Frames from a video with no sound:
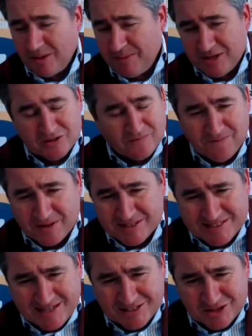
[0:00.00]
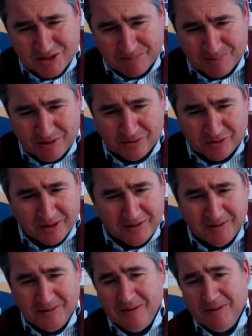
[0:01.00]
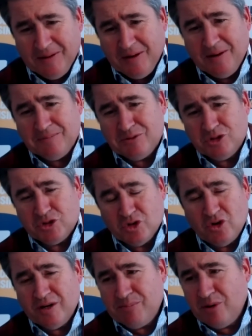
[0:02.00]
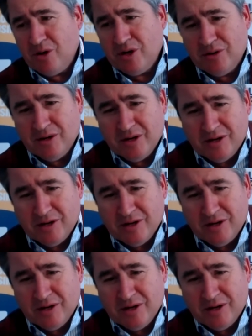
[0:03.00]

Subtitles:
I mean, it's a fantastic building, designed by